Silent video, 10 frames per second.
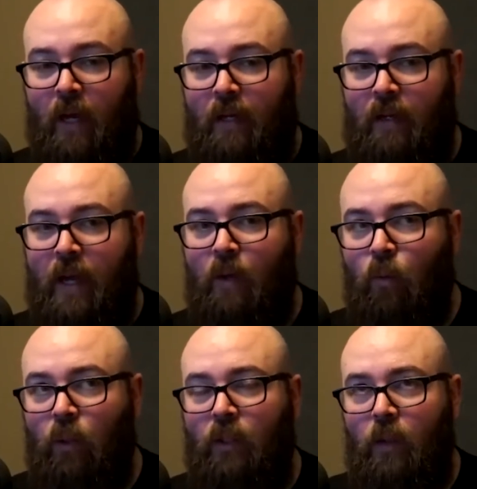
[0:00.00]
And
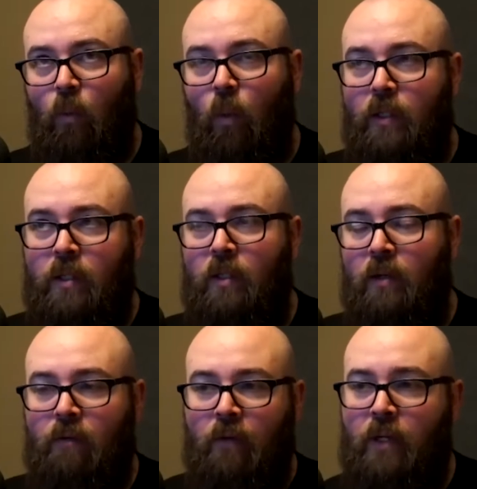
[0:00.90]
really, what's the
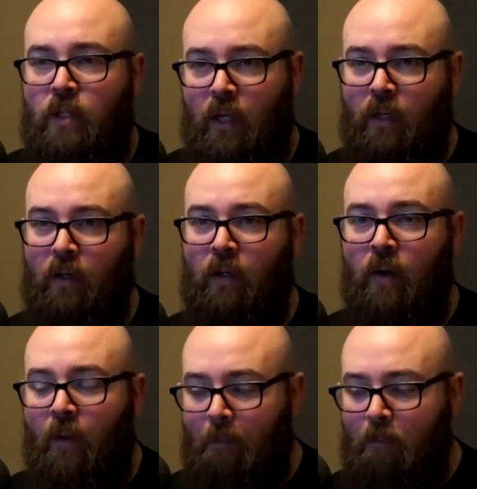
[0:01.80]
differentiator
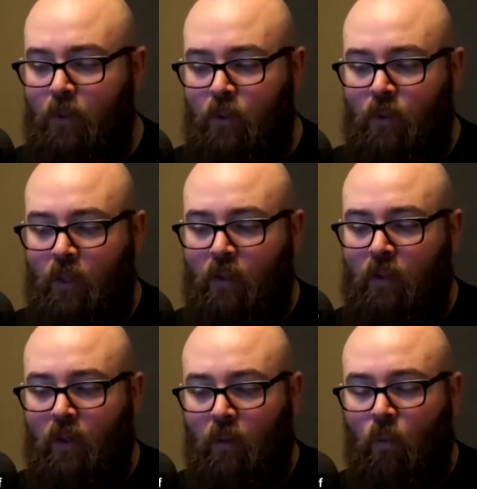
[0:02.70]

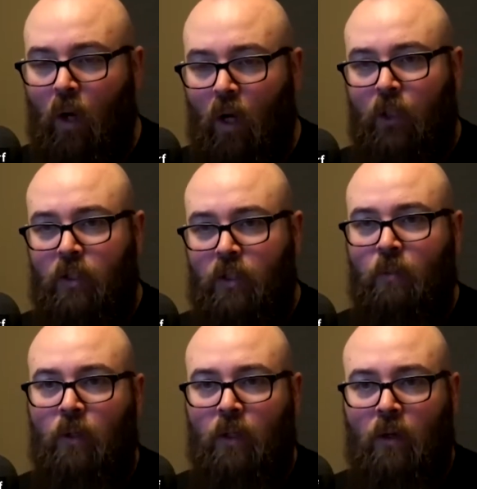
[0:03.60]
between watching
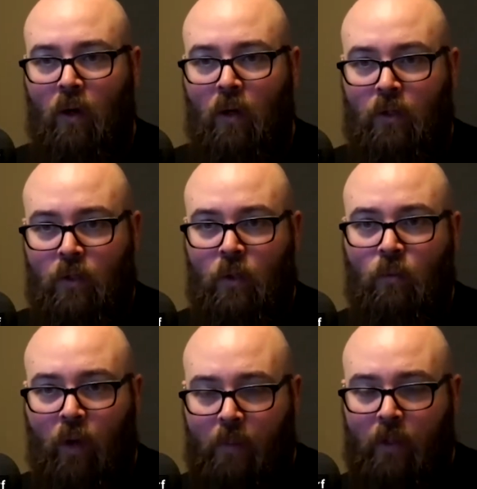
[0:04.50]
someone on a Zoom
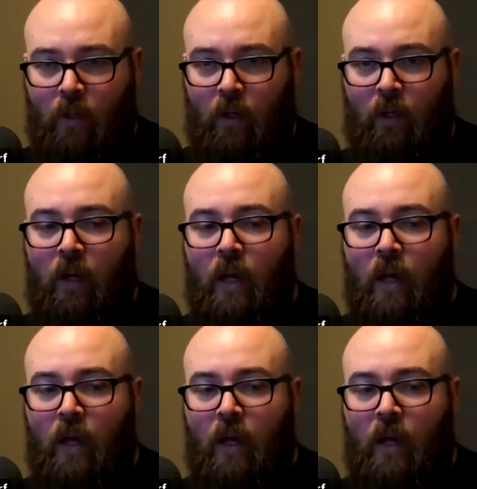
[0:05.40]
webinar